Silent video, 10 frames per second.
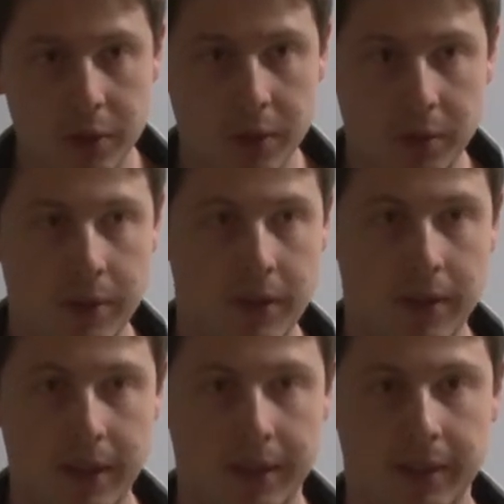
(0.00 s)
you
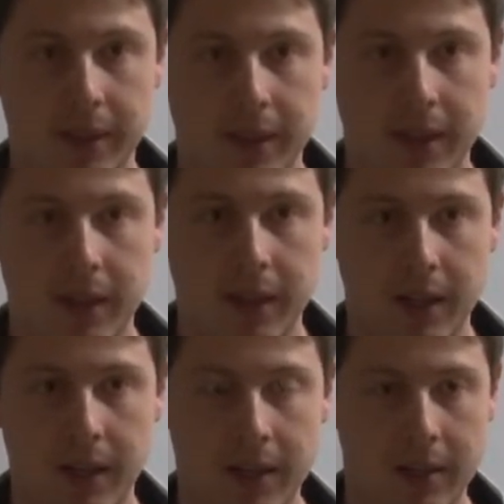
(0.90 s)
that
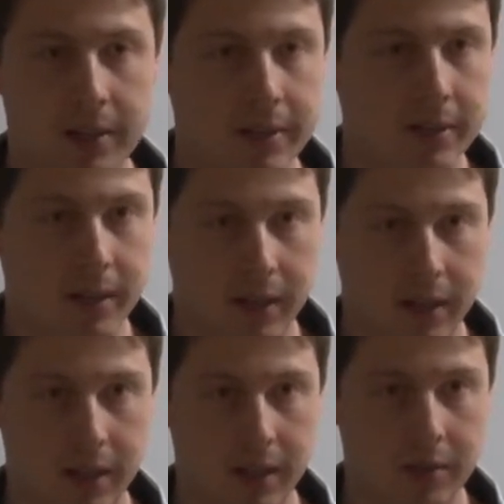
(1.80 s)
this sort
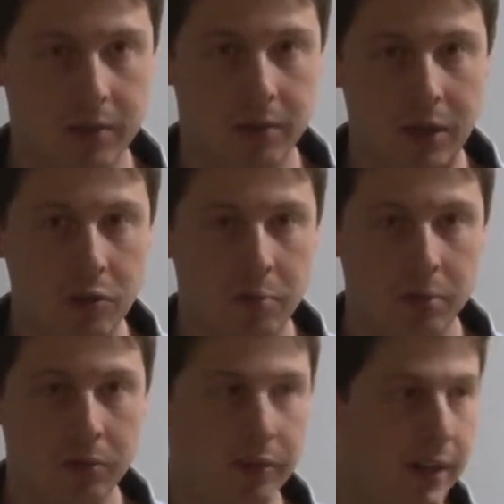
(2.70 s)
of random
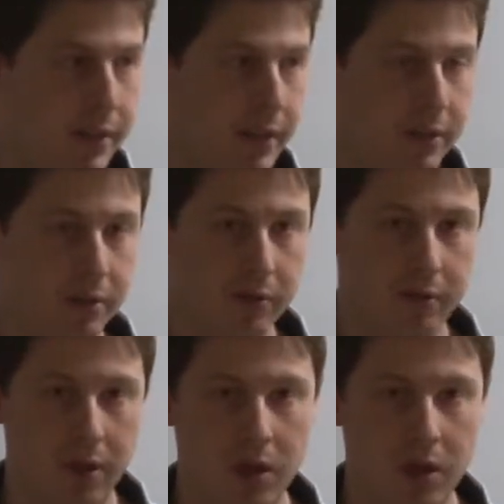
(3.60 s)
proof has a sort of